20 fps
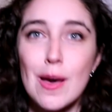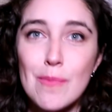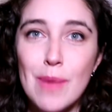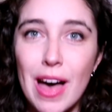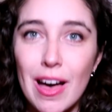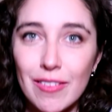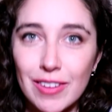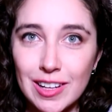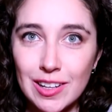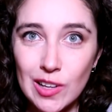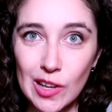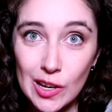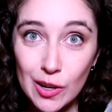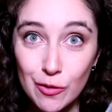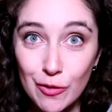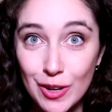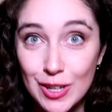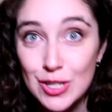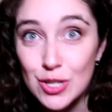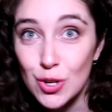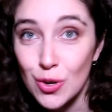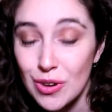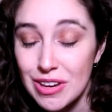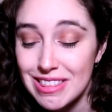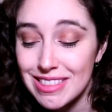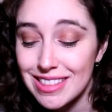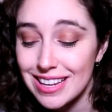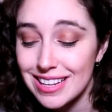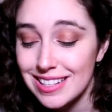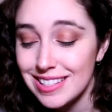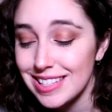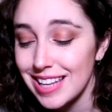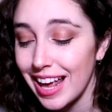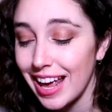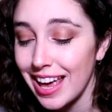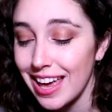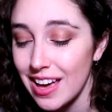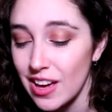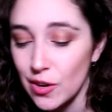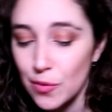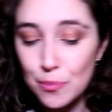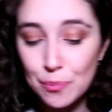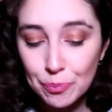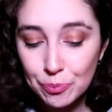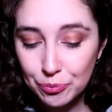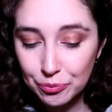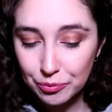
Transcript: am having a lot of fun doing this, and